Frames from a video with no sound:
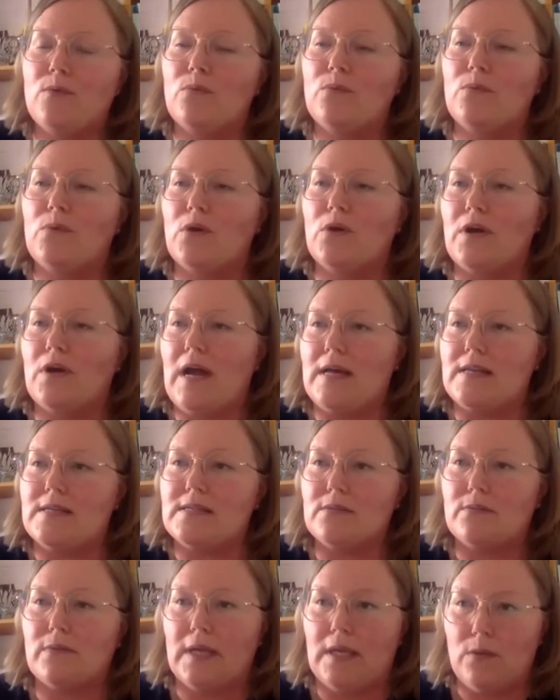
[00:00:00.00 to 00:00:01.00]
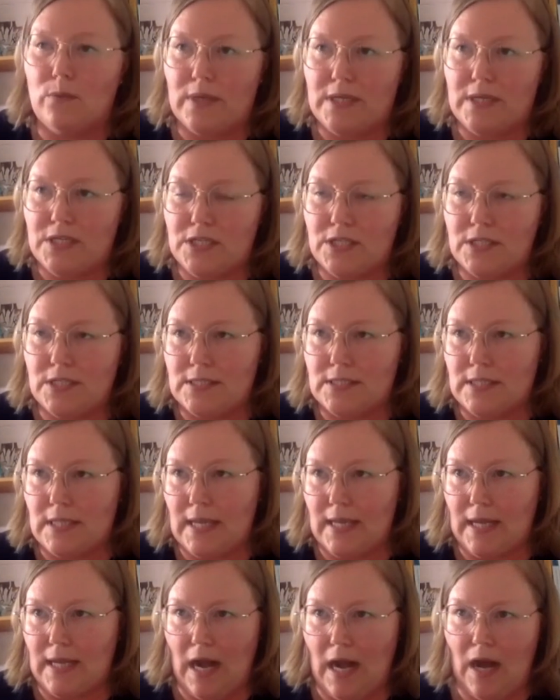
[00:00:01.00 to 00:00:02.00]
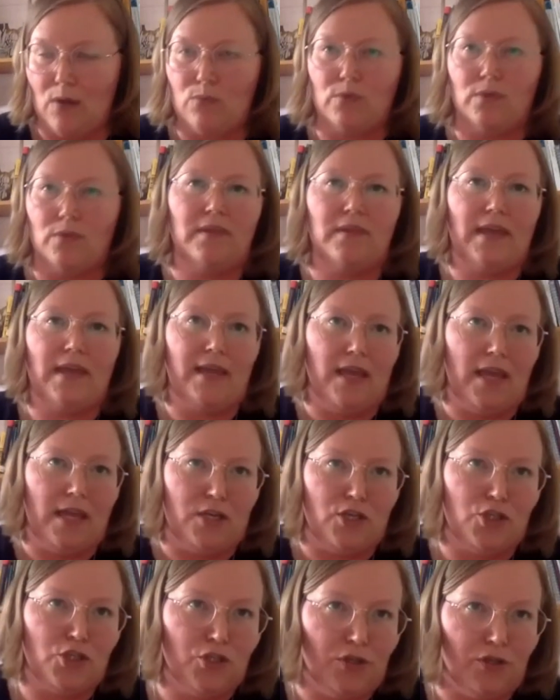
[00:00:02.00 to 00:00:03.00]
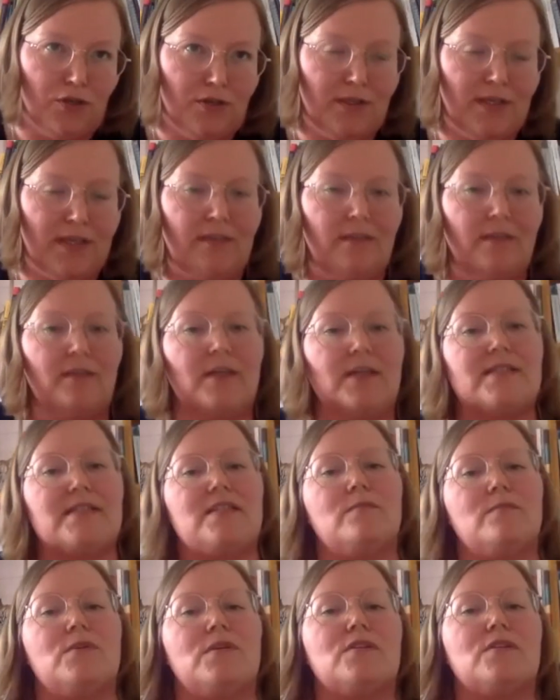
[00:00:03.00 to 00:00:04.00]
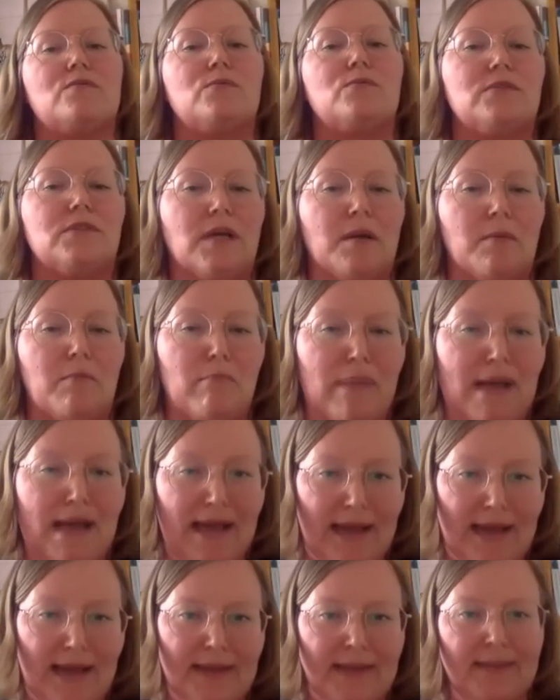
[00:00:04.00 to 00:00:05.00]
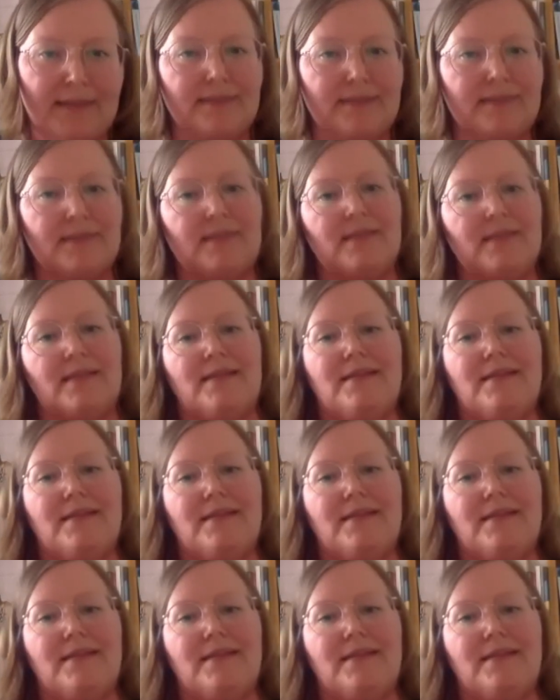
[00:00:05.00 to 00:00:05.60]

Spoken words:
were answering questions like how would they ensure that the customers would come back, and